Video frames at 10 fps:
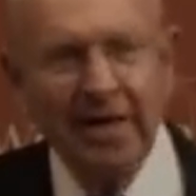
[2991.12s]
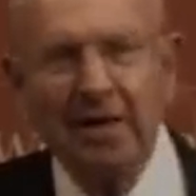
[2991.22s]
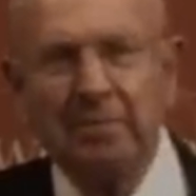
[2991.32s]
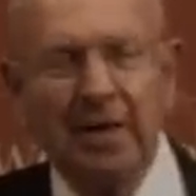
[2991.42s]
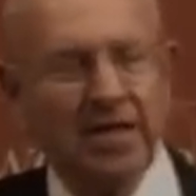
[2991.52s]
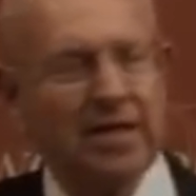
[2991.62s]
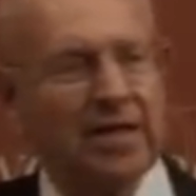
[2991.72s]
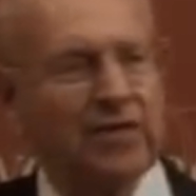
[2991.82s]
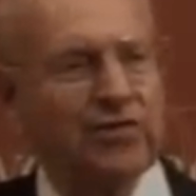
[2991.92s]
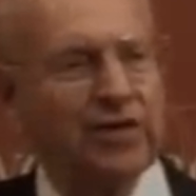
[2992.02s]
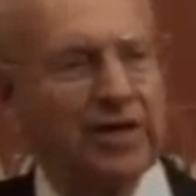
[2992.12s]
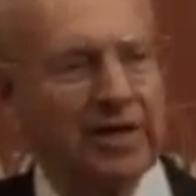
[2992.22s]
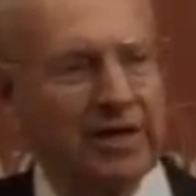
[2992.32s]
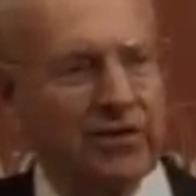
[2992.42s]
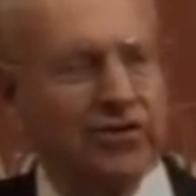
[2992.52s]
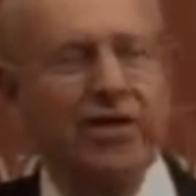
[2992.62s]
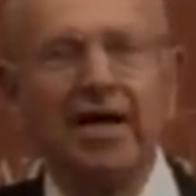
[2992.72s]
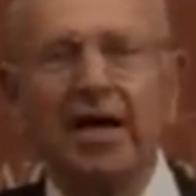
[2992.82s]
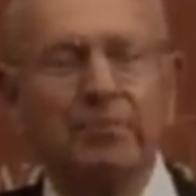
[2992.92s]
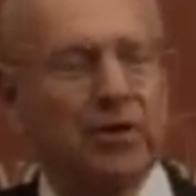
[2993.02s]
but it is at least an
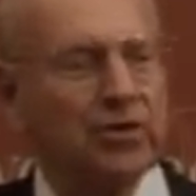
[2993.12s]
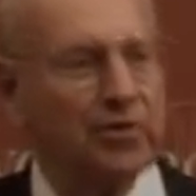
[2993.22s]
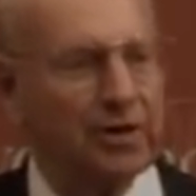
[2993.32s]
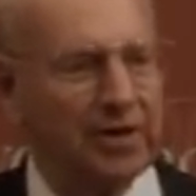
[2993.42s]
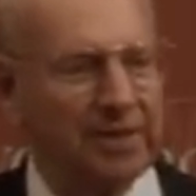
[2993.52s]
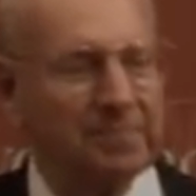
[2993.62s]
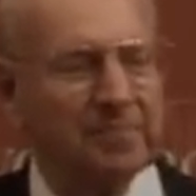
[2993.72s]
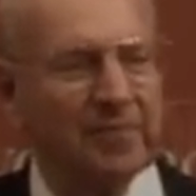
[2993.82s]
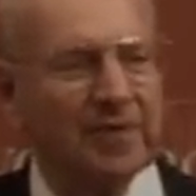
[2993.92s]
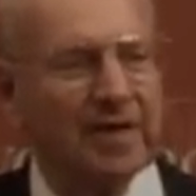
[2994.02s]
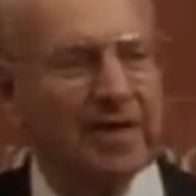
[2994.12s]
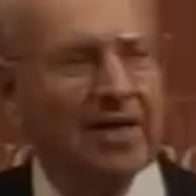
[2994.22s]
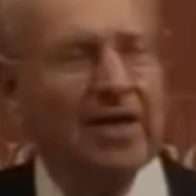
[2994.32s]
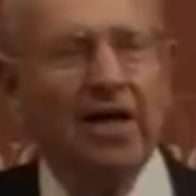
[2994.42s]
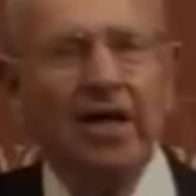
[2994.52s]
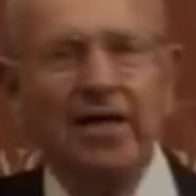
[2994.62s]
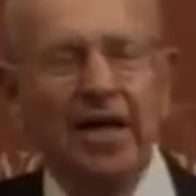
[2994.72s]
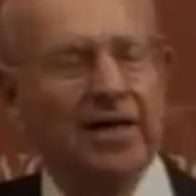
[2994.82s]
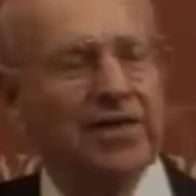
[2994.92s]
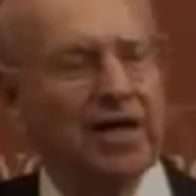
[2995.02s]
opportunity
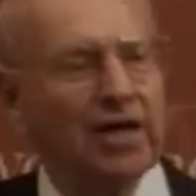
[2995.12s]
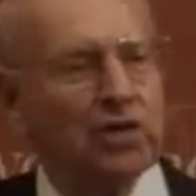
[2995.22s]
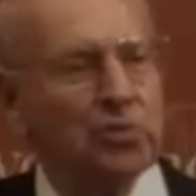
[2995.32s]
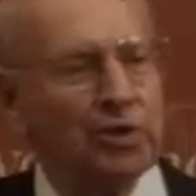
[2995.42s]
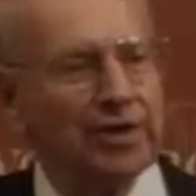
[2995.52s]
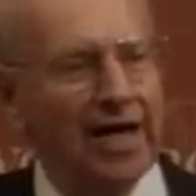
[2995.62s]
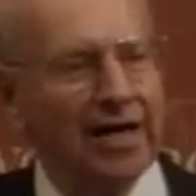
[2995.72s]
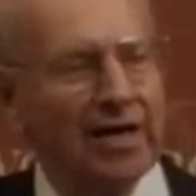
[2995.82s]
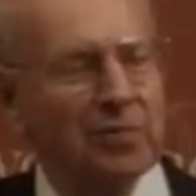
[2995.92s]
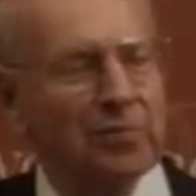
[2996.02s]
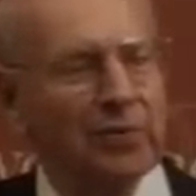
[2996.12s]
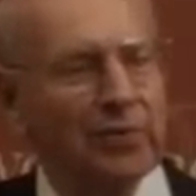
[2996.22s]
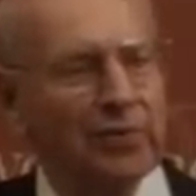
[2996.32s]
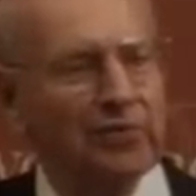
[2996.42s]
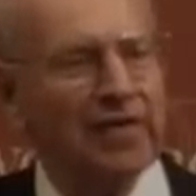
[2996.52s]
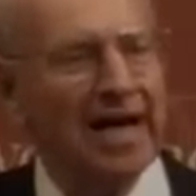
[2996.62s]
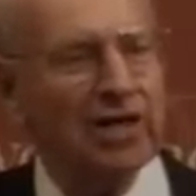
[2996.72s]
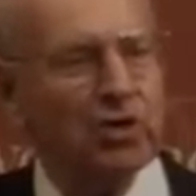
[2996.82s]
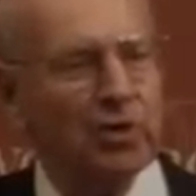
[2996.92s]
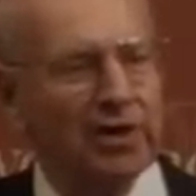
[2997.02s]
that things will not improve
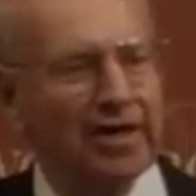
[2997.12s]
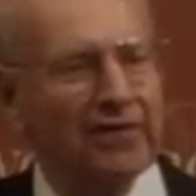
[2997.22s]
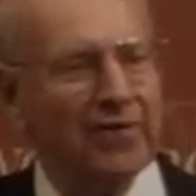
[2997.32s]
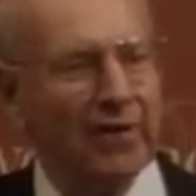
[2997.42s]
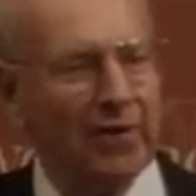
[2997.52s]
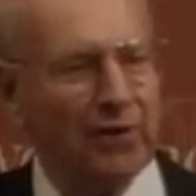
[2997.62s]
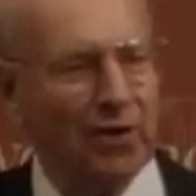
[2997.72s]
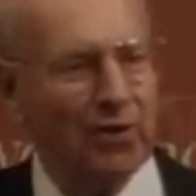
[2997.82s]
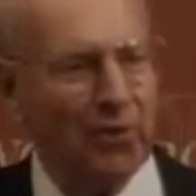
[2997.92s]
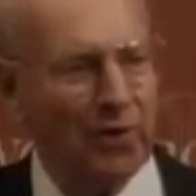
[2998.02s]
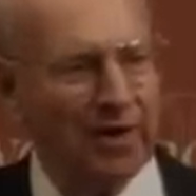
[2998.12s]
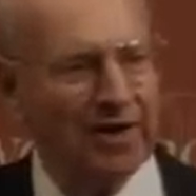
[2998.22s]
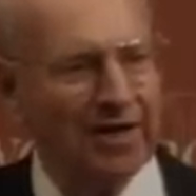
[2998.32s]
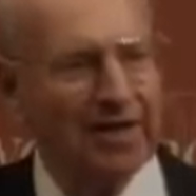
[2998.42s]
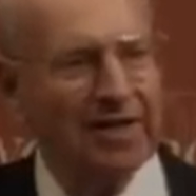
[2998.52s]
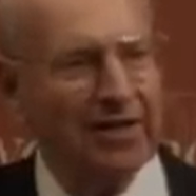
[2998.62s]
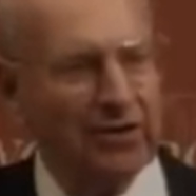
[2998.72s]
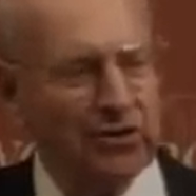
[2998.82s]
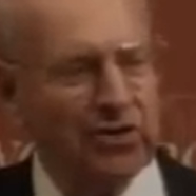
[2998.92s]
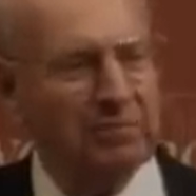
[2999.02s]
naturally of their own accord
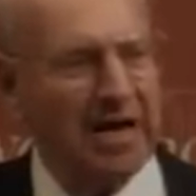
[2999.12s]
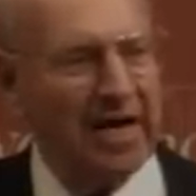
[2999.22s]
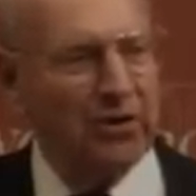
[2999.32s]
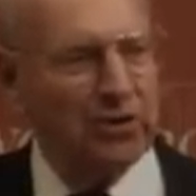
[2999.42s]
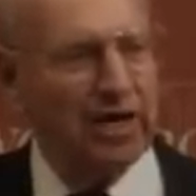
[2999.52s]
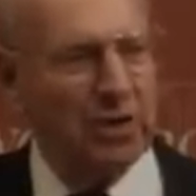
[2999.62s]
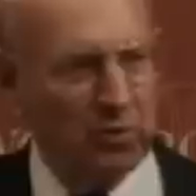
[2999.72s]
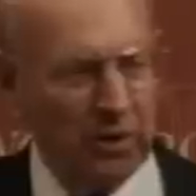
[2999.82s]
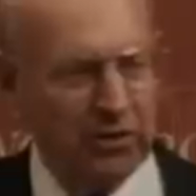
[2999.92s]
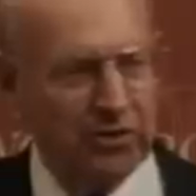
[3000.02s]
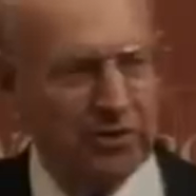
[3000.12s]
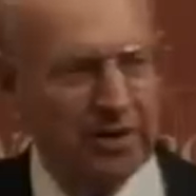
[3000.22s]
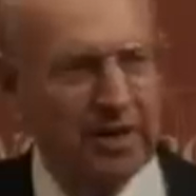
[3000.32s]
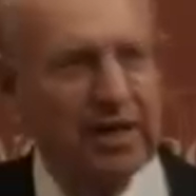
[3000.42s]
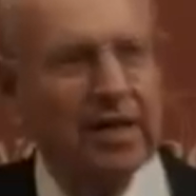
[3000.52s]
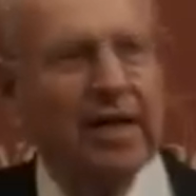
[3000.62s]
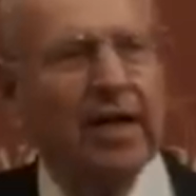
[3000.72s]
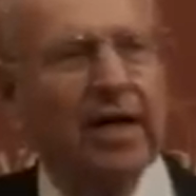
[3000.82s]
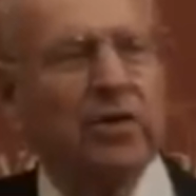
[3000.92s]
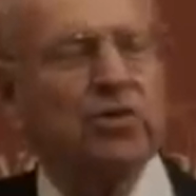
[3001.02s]
to see matters get worse.
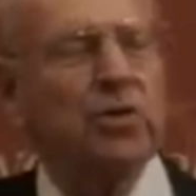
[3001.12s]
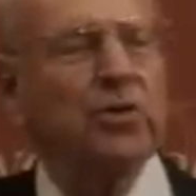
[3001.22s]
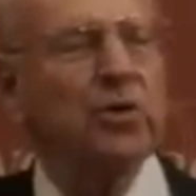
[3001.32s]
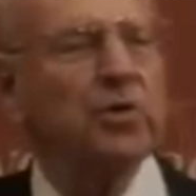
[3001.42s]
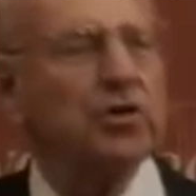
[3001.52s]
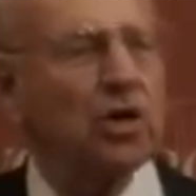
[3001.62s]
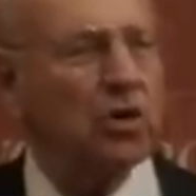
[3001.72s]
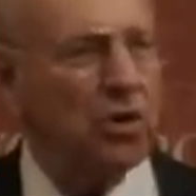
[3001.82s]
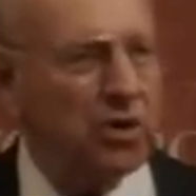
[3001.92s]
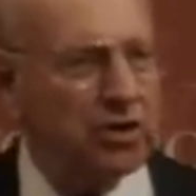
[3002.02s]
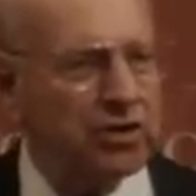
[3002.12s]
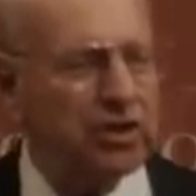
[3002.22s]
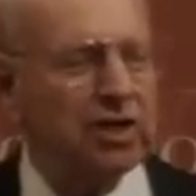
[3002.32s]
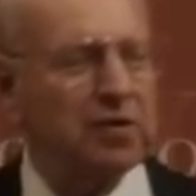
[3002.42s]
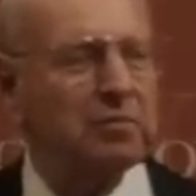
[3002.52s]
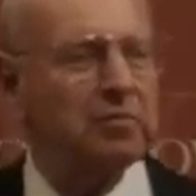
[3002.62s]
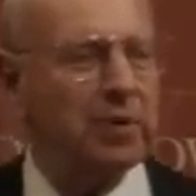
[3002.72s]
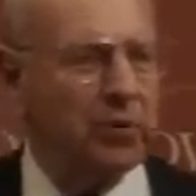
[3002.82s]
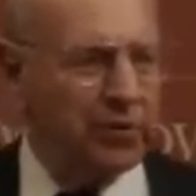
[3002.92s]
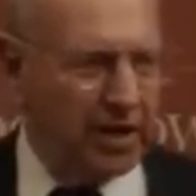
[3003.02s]
And so there is a cost in
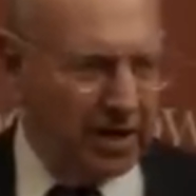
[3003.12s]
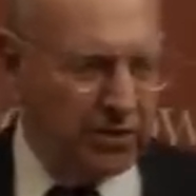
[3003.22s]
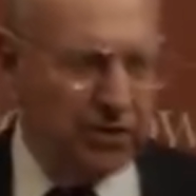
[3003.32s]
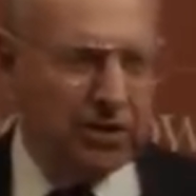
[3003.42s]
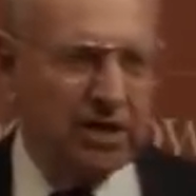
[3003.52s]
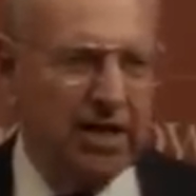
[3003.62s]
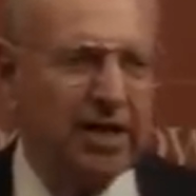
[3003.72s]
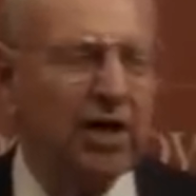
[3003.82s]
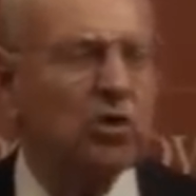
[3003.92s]
both cases, I think